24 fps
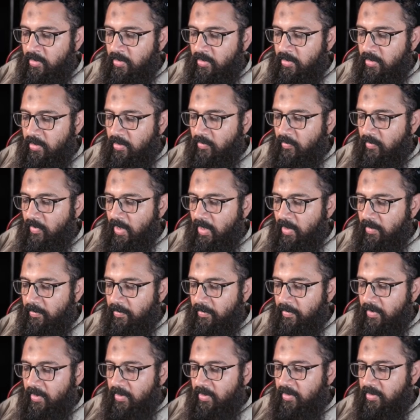
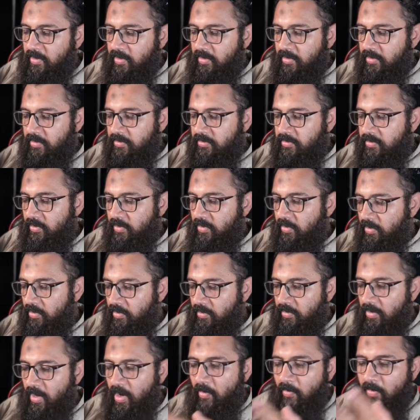development. So
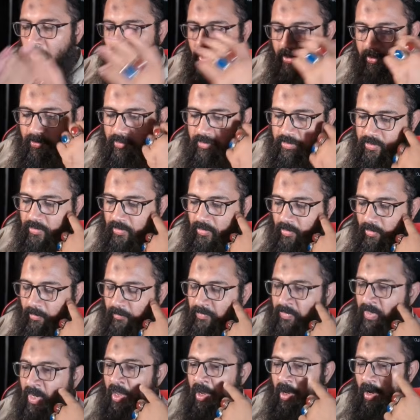we're good to go.
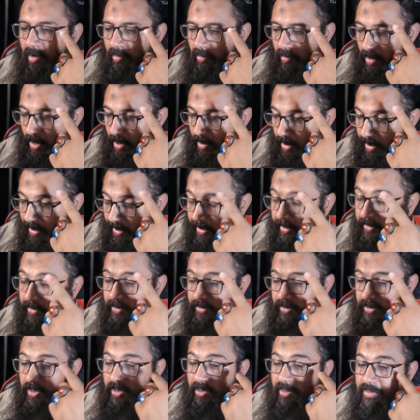Another
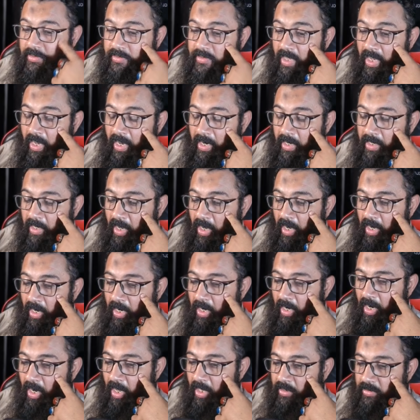thing is that
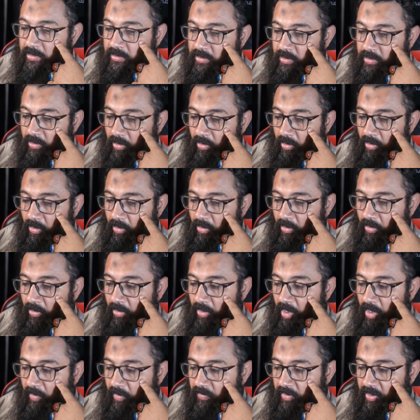I also
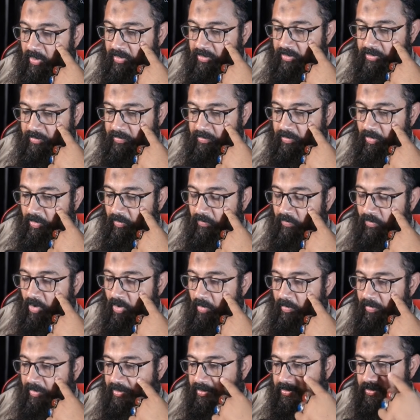loved its
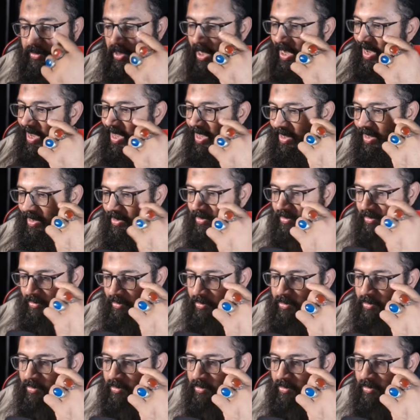performance, that